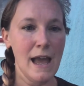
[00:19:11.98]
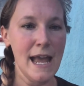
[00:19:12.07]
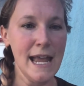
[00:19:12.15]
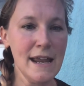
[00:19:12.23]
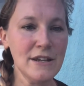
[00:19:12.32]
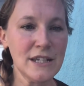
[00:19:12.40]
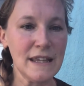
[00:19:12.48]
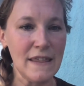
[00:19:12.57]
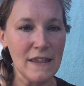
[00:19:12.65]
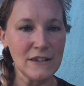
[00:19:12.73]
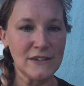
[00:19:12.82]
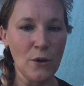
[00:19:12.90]
And
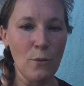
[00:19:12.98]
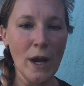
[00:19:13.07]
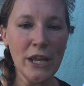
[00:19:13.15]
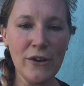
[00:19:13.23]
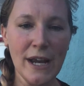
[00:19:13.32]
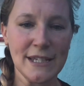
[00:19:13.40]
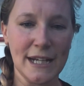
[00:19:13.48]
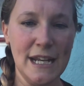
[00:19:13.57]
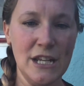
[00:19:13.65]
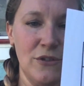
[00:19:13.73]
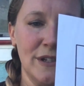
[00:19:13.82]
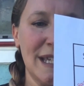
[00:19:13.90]
so what you guys are gonna
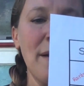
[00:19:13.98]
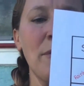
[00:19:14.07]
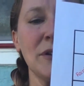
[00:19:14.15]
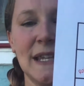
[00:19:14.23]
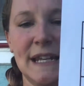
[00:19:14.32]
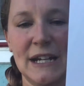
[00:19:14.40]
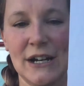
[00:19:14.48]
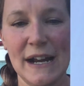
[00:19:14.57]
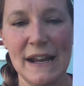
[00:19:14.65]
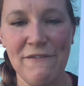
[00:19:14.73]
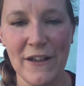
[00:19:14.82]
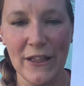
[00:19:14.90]
do is I won't sit here
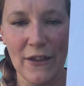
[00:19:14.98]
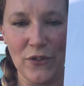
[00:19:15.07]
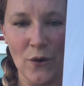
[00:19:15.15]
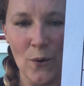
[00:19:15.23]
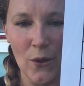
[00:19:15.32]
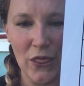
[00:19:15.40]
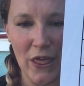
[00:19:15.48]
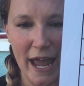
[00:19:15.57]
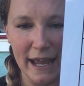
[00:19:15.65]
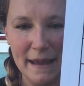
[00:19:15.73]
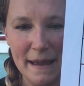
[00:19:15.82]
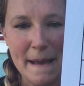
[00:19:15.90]
and fill out the whole
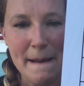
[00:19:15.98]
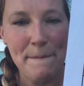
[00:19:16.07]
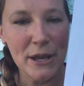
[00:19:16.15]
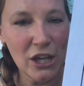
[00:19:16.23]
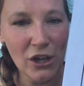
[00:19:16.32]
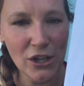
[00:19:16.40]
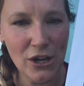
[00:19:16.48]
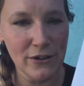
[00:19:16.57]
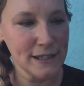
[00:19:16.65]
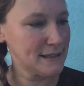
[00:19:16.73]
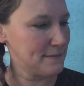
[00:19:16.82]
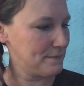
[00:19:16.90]
thing, but you'll
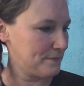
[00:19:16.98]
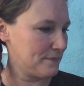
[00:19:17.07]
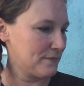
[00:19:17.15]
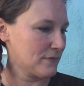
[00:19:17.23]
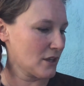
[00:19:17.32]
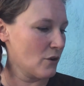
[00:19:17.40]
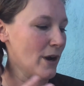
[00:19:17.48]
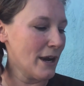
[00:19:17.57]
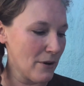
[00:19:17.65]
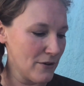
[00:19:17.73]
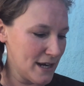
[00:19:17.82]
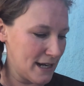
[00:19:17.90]
notice. Oh, I
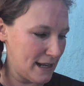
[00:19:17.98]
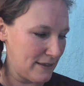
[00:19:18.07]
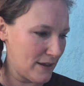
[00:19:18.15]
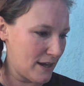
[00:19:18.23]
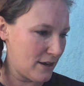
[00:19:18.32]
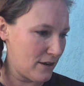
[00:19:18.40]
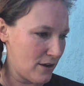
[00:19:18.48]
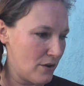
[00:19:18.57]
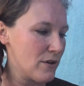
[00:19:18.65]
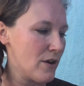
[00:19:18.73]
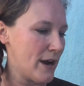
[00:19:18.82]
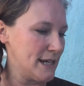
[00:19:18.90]
wrote it in oh
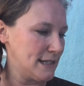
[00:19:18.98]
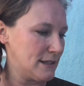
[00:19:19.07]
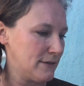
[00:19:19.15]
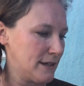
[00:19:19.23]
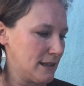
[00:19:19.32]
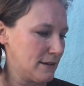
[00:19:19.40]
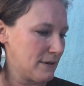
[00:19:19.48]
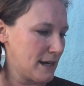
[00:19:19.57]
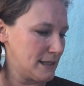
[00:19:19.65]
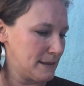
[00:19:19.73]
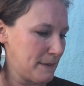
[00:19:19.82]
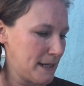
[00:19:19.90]
no, I did do it in the right
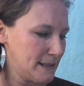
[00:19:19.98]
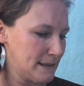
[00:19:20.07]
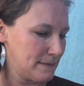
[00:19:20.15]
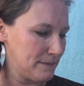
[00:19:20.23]
space.